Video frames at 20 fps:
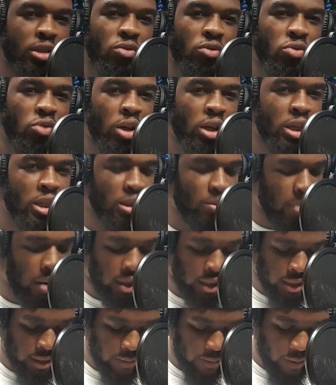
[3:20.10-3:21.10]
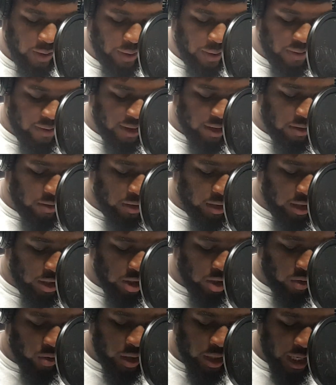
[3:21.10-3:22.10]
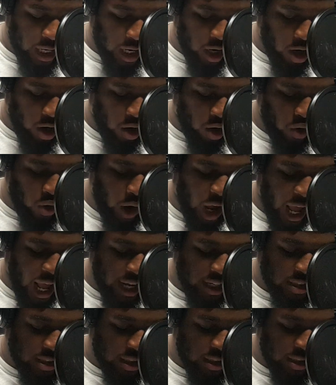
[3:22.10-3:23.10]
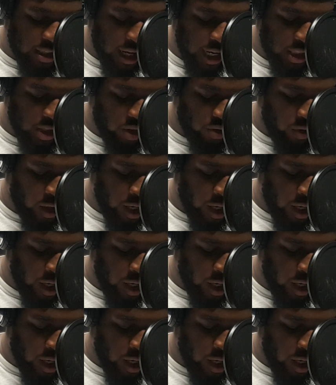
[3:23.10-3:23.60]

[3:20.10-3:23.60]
a funny spelling. Ulisha Renee Hall, who asked the Texas